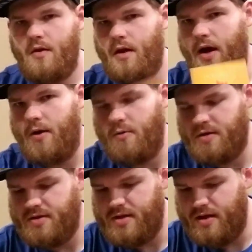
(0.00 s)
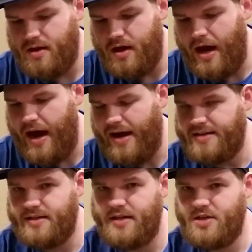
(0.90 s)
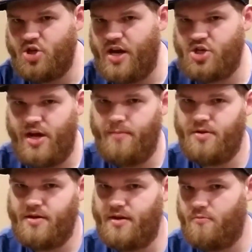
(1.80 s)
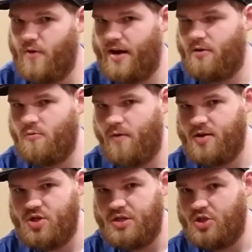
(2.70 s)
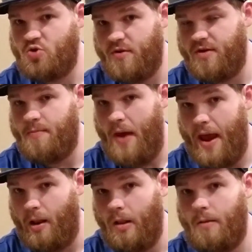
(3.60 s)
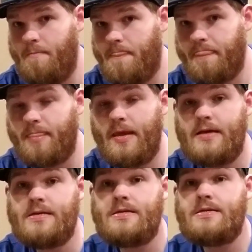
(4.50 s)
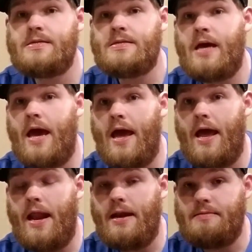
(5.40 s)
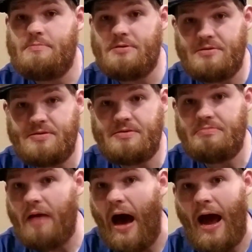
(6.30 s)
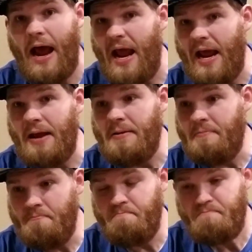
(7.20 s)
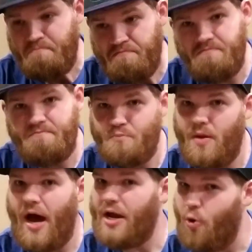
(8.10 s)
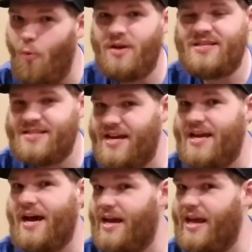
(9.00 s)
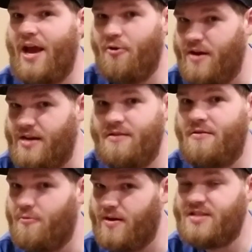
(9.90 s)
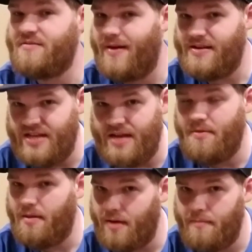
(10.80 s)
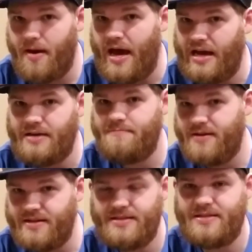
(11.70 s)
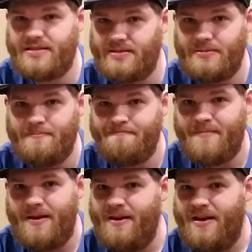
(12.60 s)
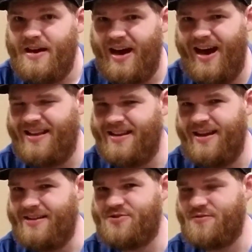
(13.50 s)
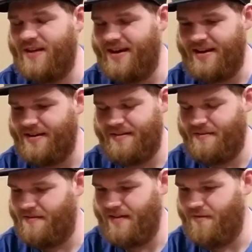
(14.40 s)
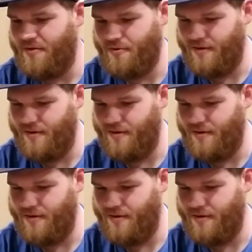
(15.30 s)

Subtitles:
I was at Josh Hamblin and Radical Reggie's trivia panel, and I don't want to say I carried the rest of my team on my back, but I did answer like 7 or